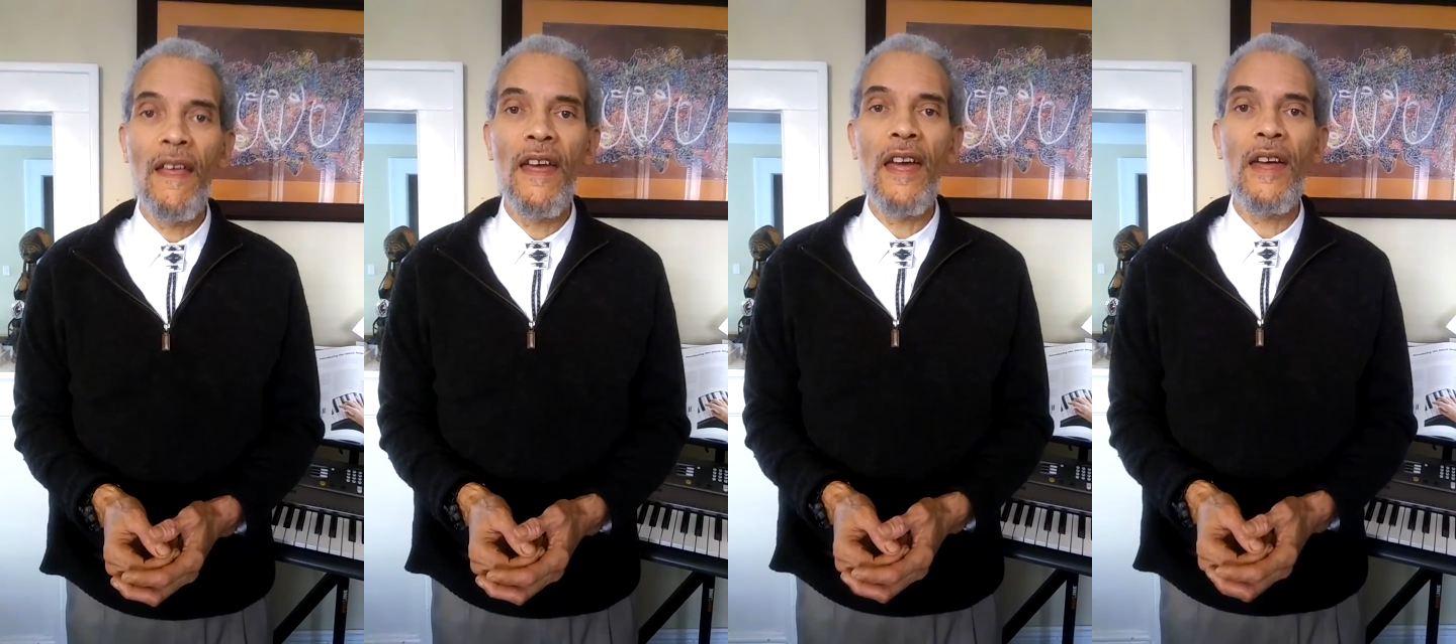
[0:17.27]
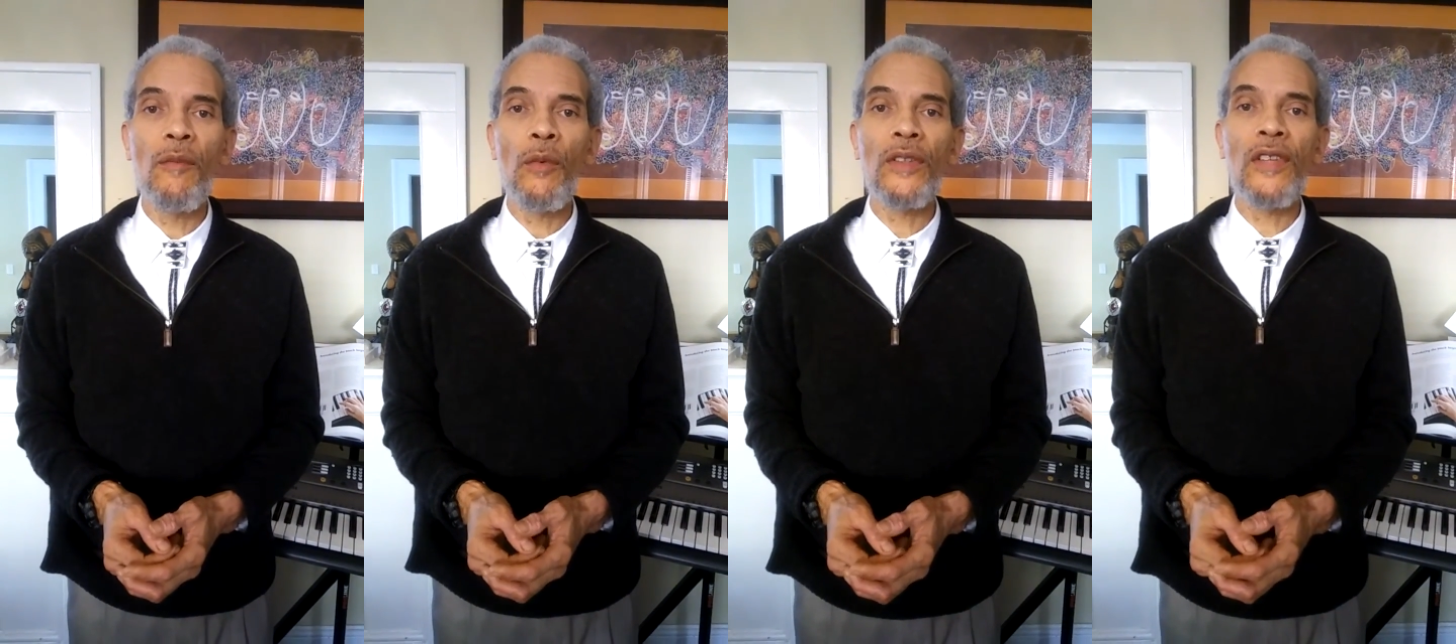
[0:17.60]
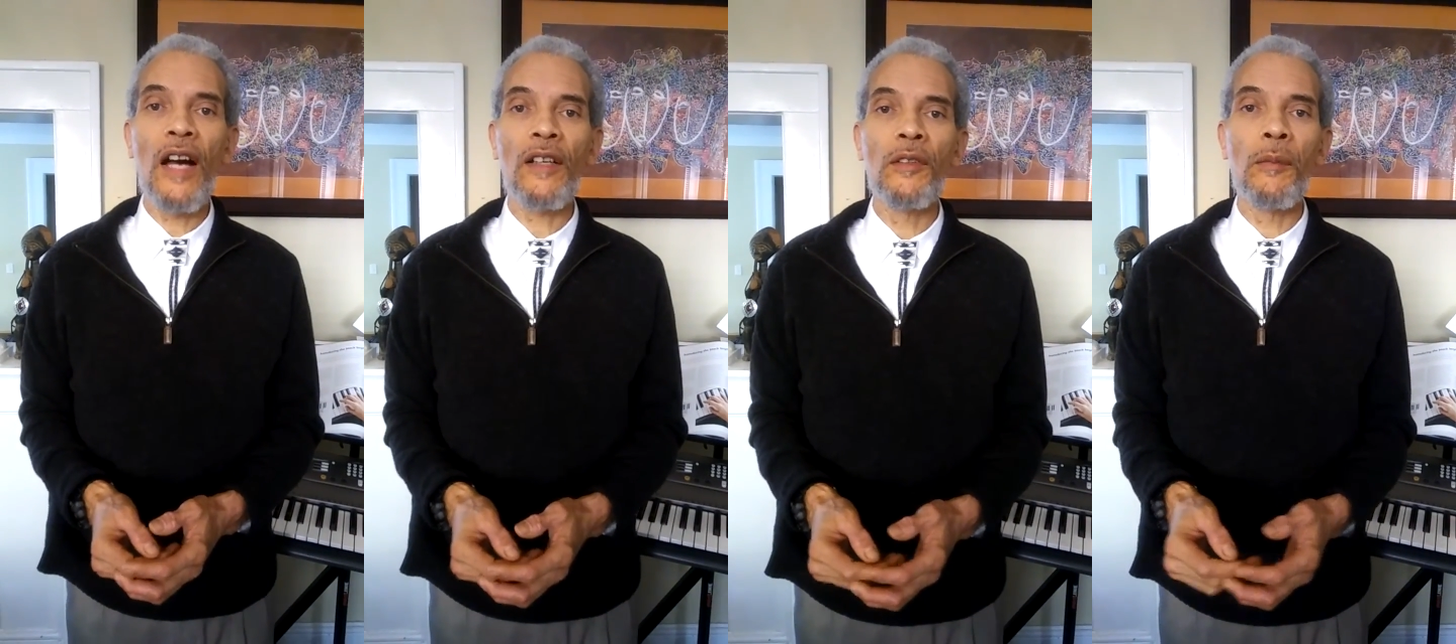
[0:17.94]
And we're
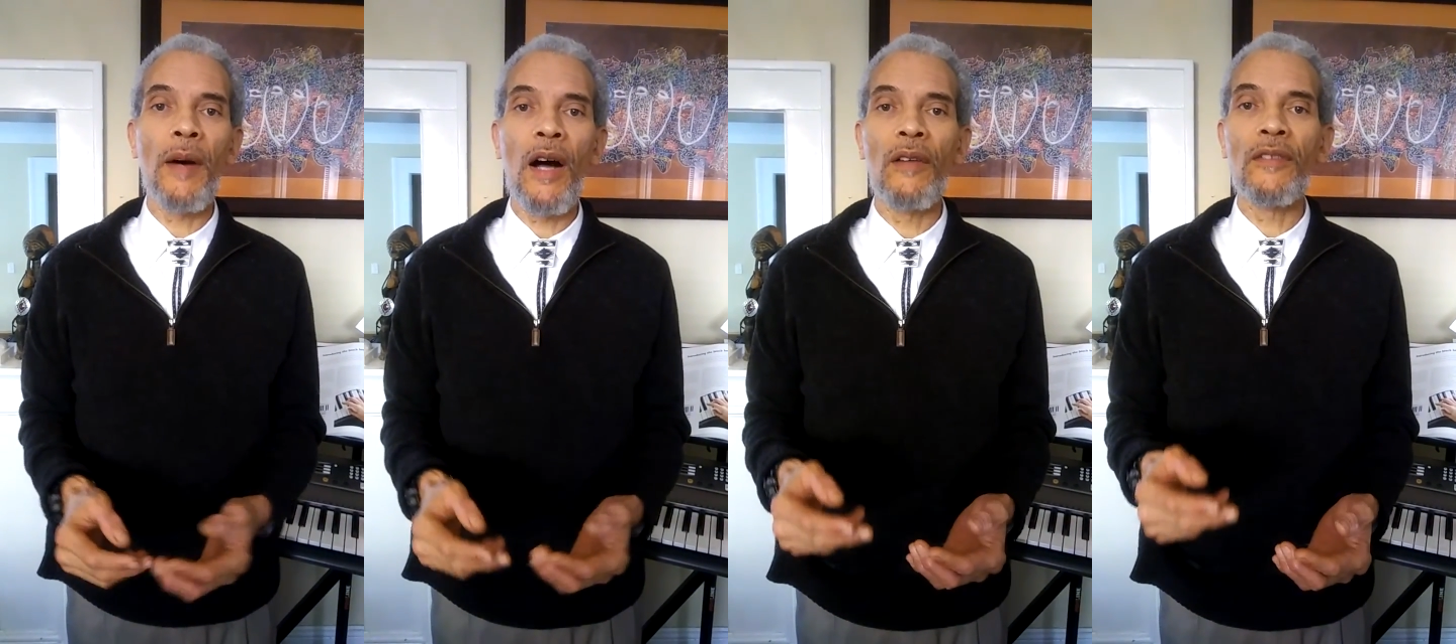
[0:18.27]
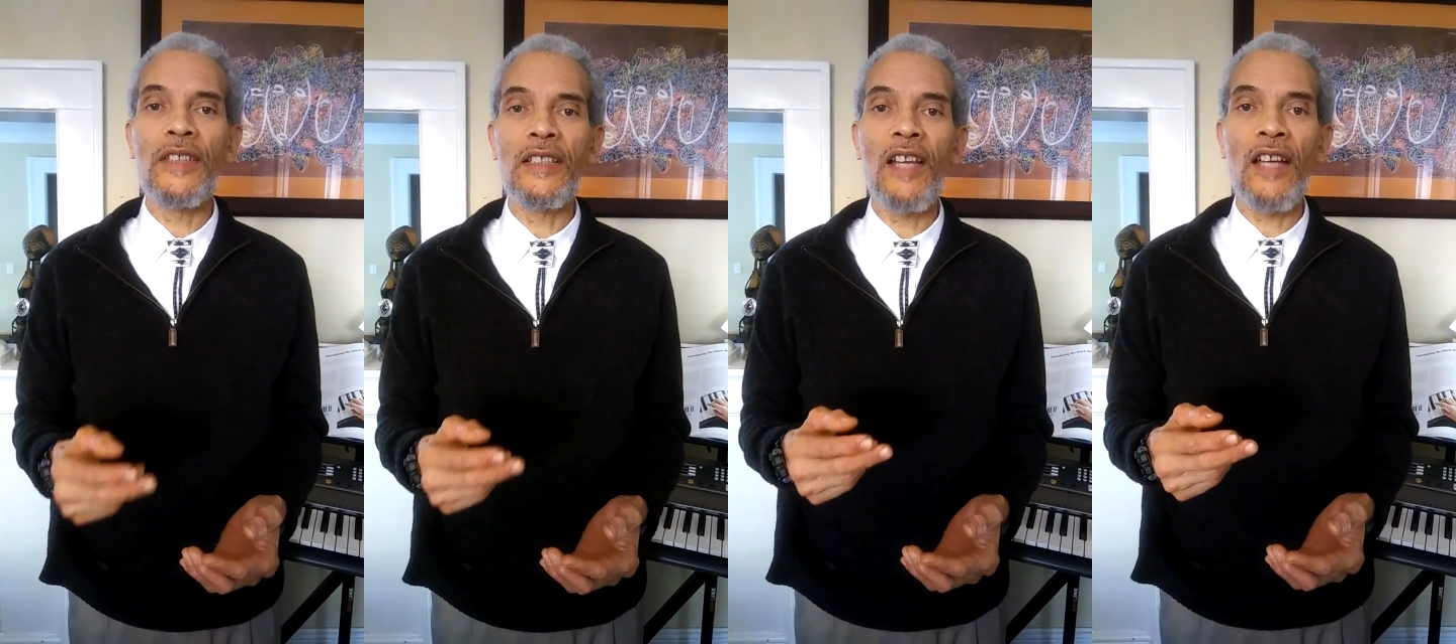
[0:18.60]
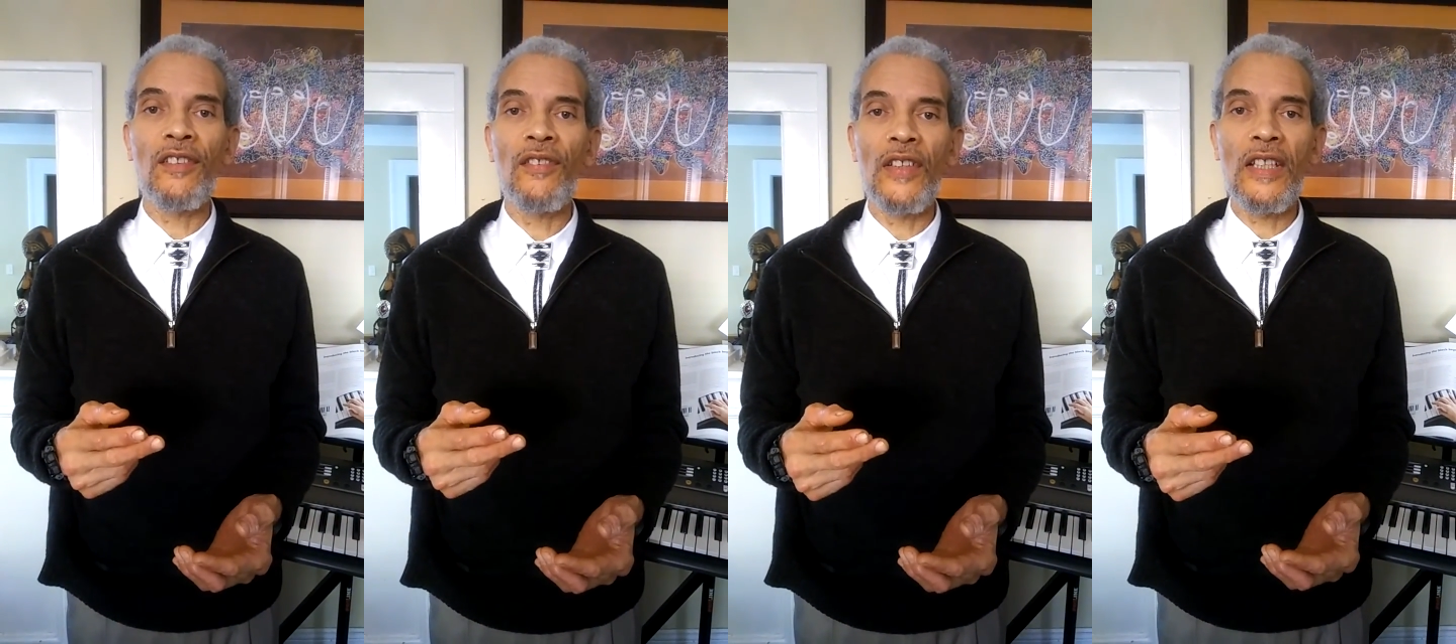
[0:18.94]
talking about
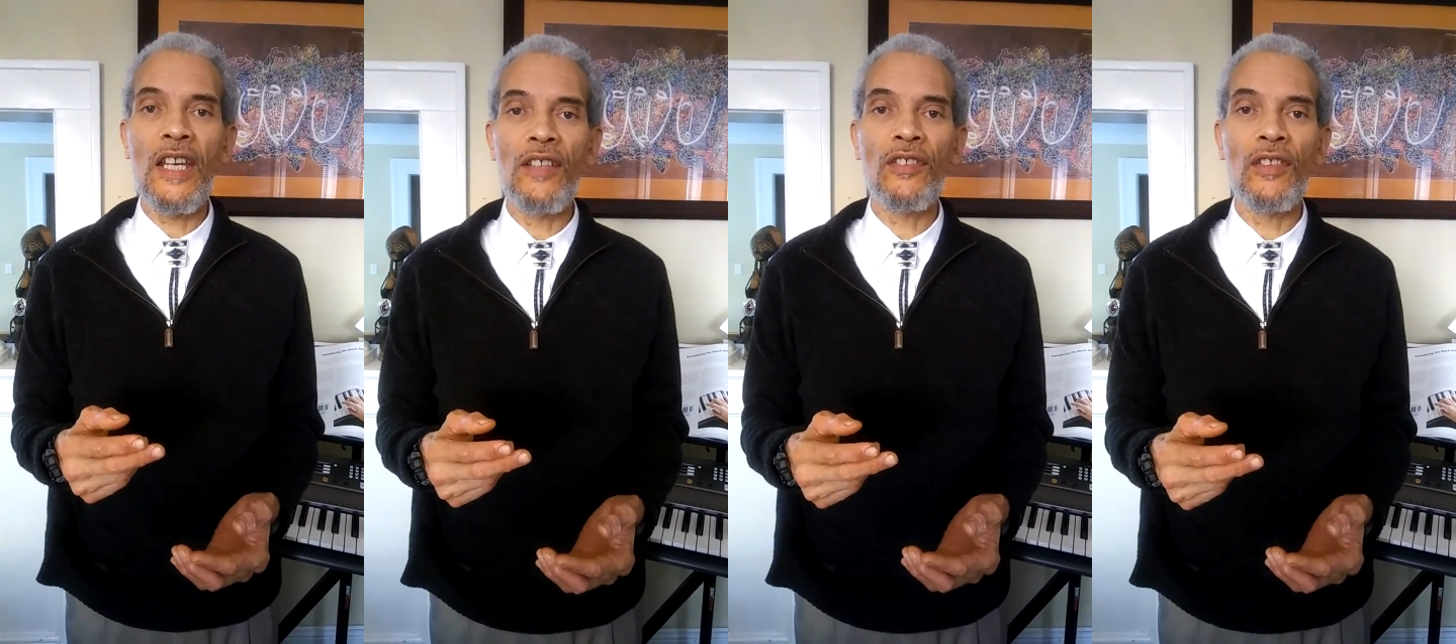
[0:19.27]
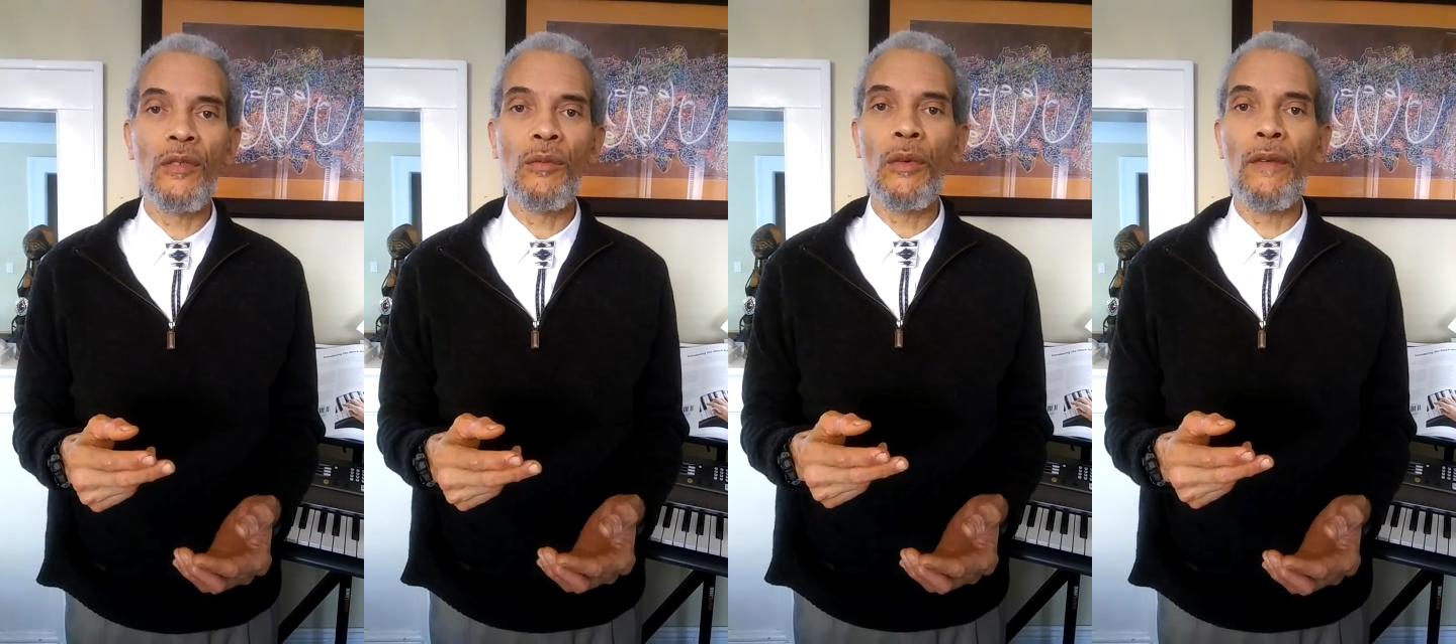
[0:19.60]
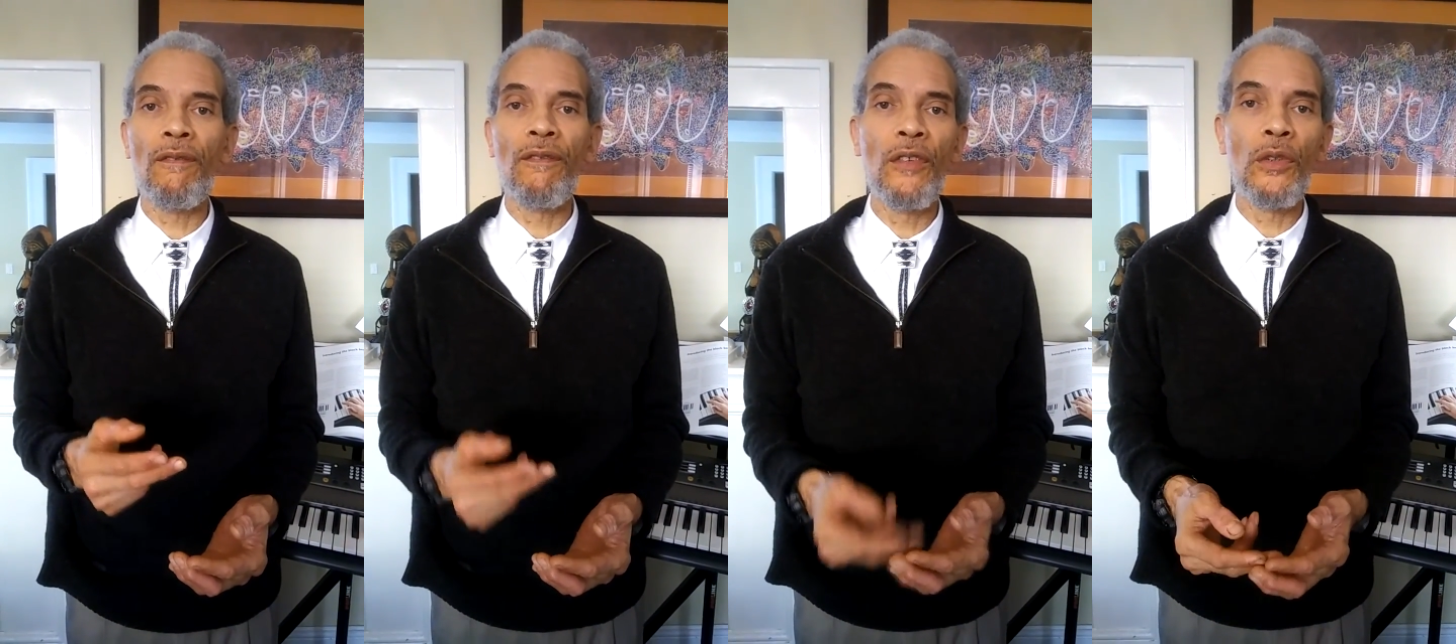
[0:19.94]
detoxification with
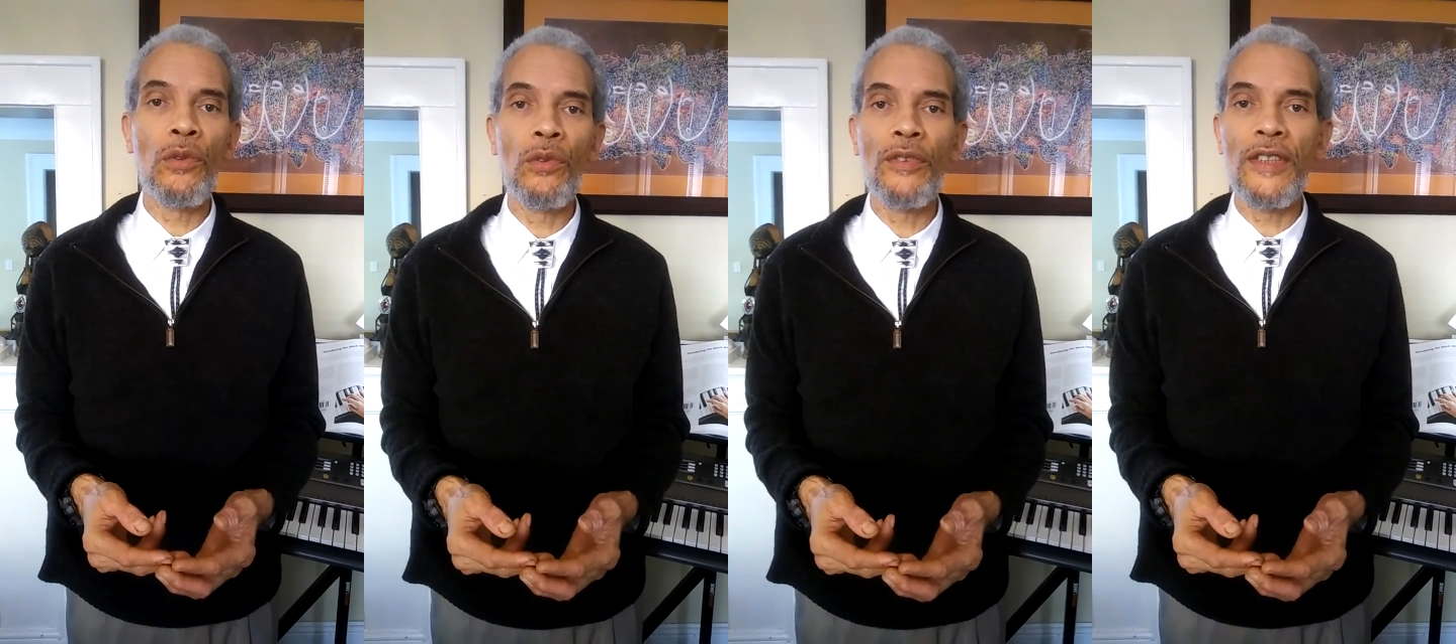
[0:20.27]
food,